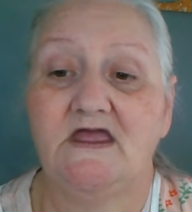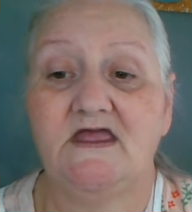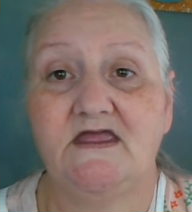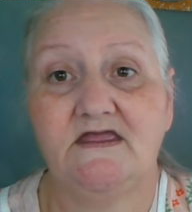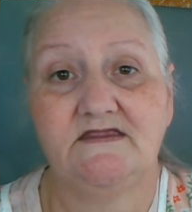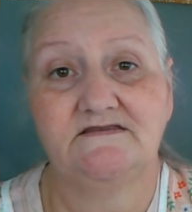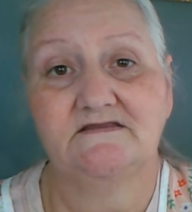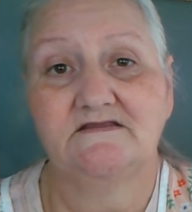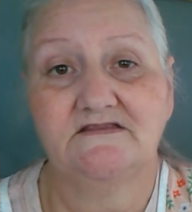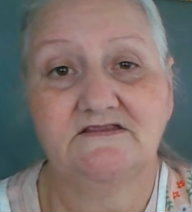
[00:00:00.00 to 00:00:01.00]

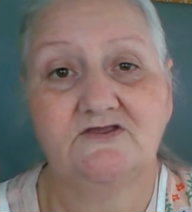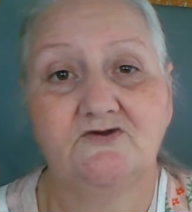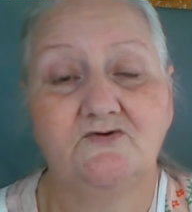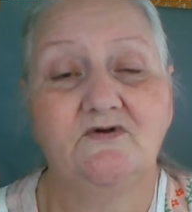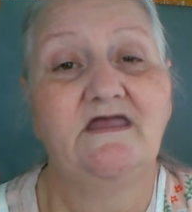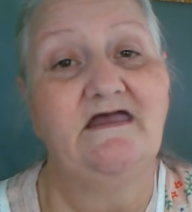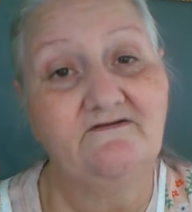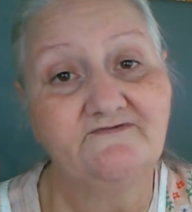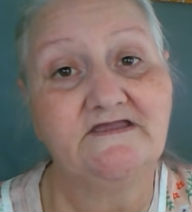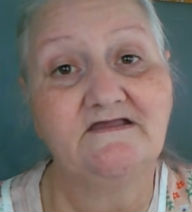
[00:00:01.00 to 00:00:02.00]
And so
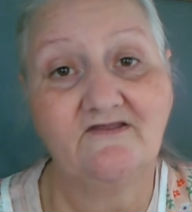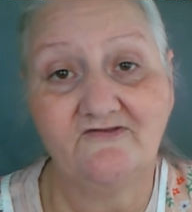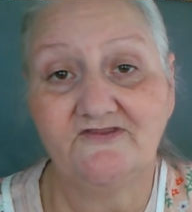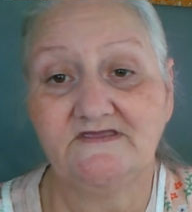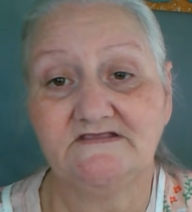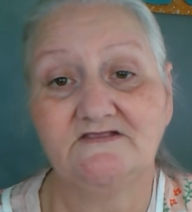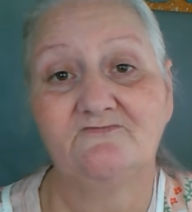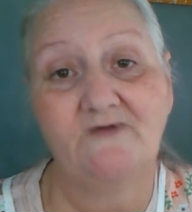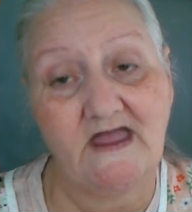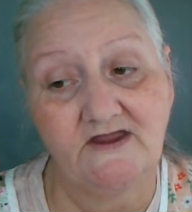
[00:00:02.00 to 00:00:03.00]
having this
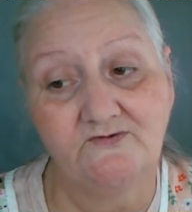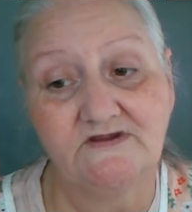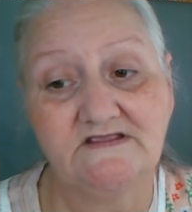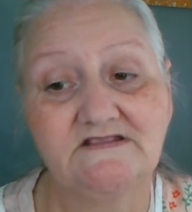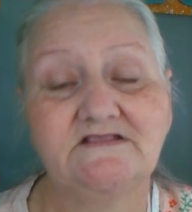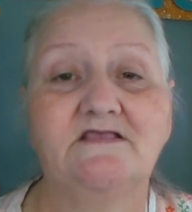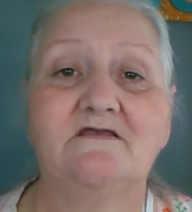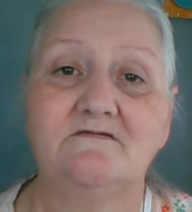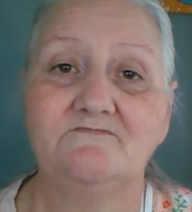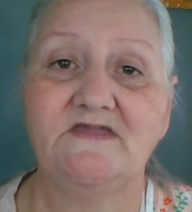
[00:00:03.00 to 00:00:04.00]
virus
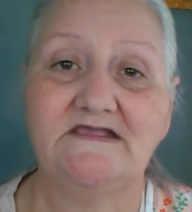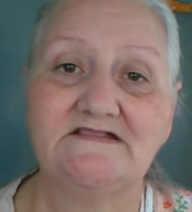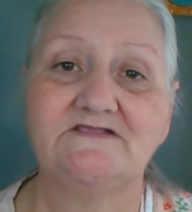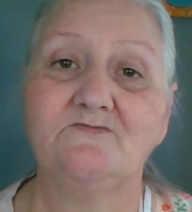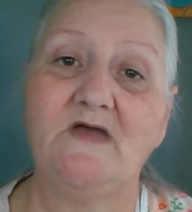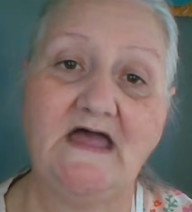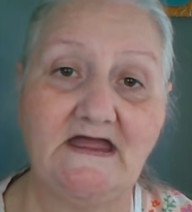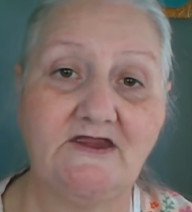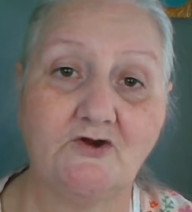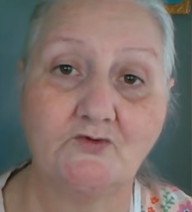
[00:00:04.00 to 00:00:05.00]
makes them
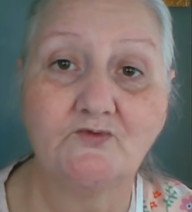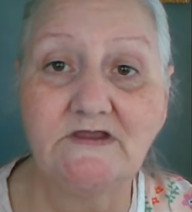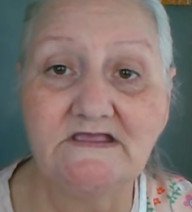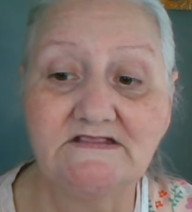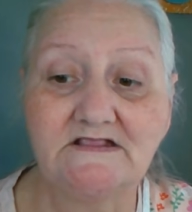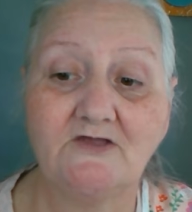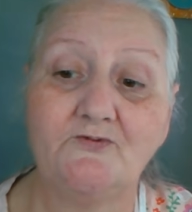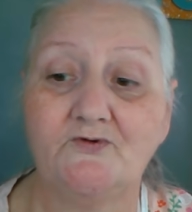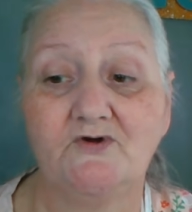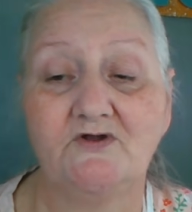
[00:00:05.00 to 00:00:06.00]
higher risk
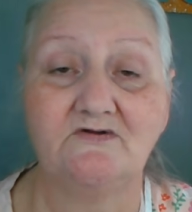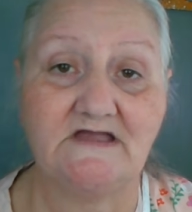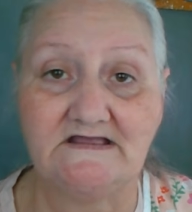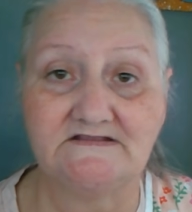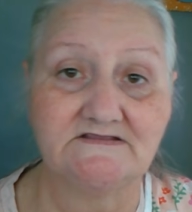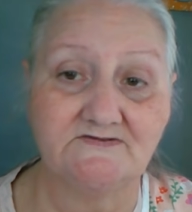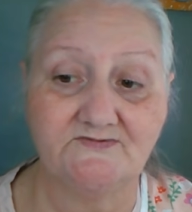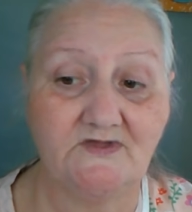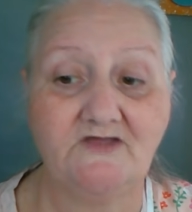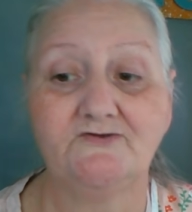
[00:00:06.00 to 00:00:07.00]
for all kinds
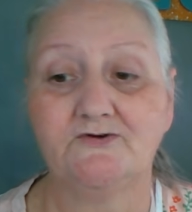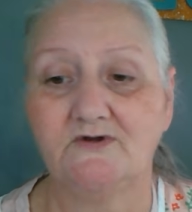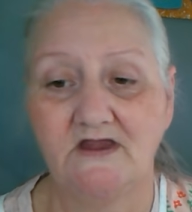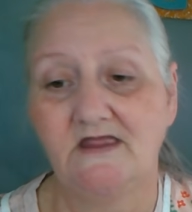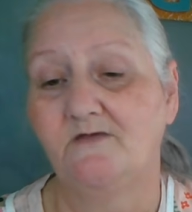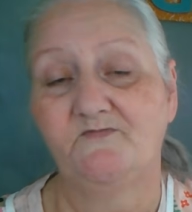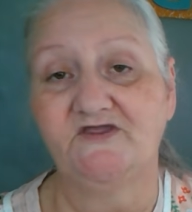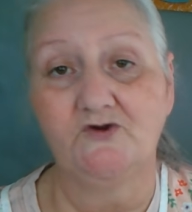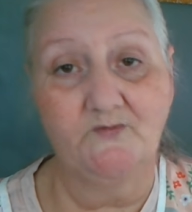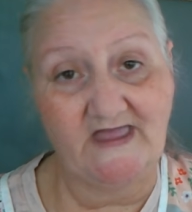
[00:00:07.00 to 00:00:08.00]
of other
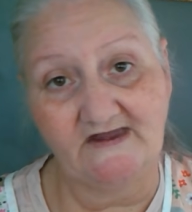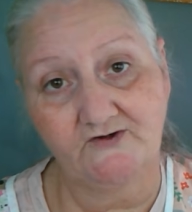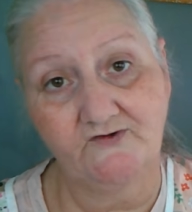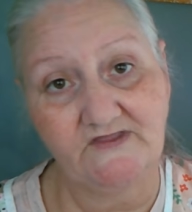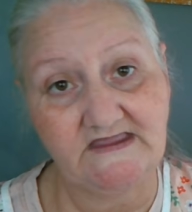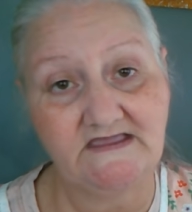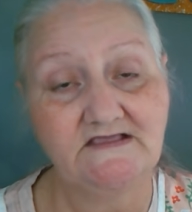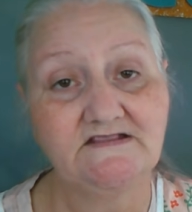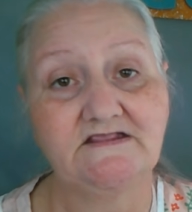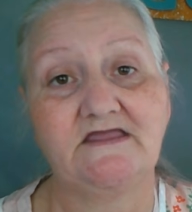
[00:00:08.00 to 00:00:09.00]
bigger, badder
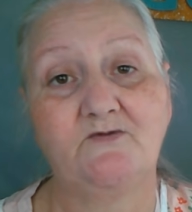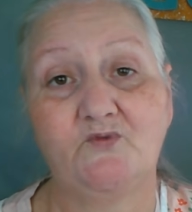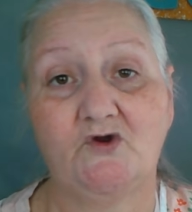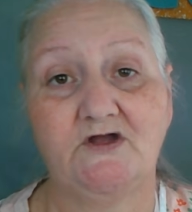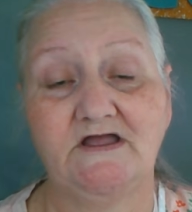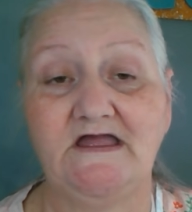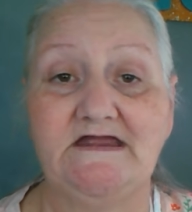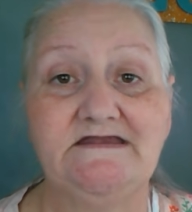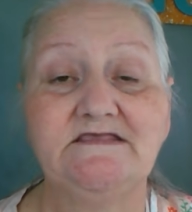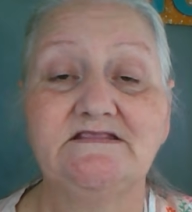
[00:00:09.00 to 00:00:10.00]
things like
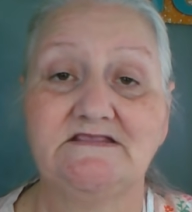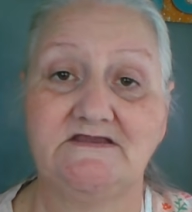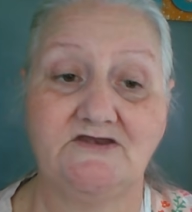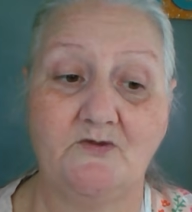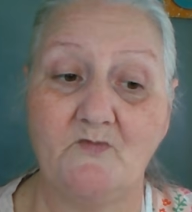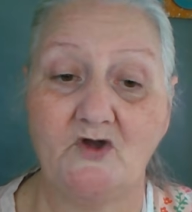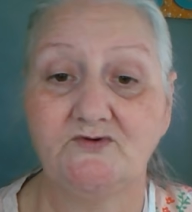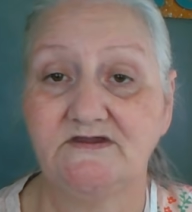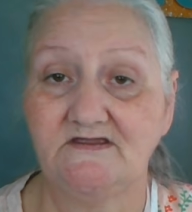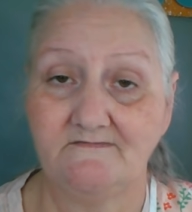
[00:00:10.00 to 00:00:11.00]
bronchitis and
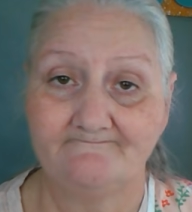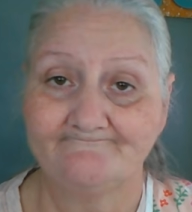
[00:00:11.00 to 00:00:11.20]
pneumonia.